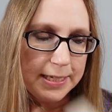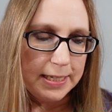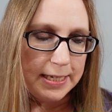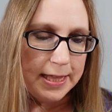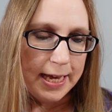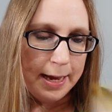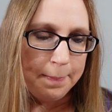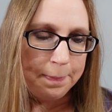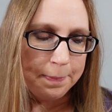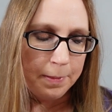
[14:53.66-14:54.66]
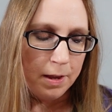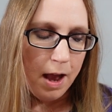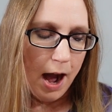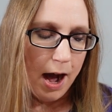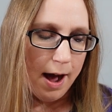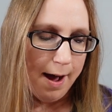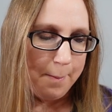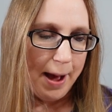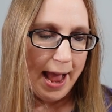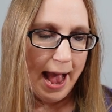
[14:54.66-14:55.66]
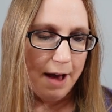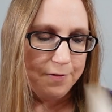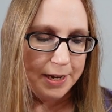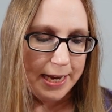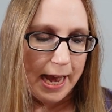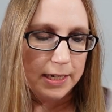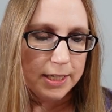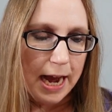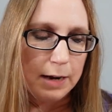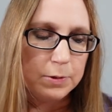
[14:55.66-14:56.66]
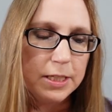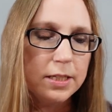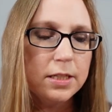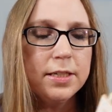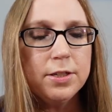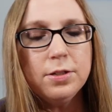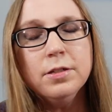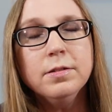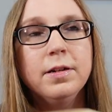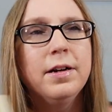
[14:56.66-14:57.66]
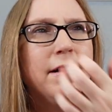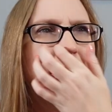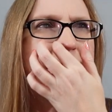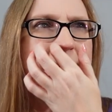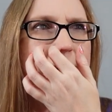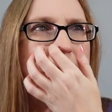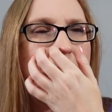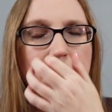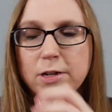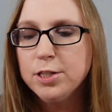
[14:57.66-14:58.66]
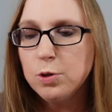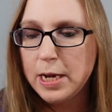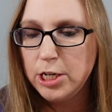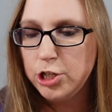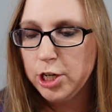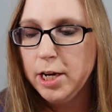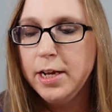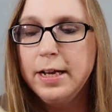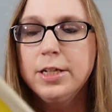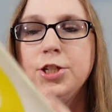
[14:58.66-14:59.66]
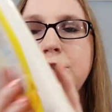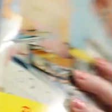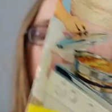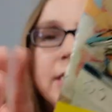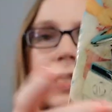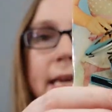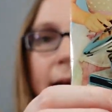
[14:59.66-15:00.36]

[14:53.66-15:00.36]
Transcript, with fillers: on listing them um, I haven't yet. I was a little, uh, I wasn't quite sure. Do you see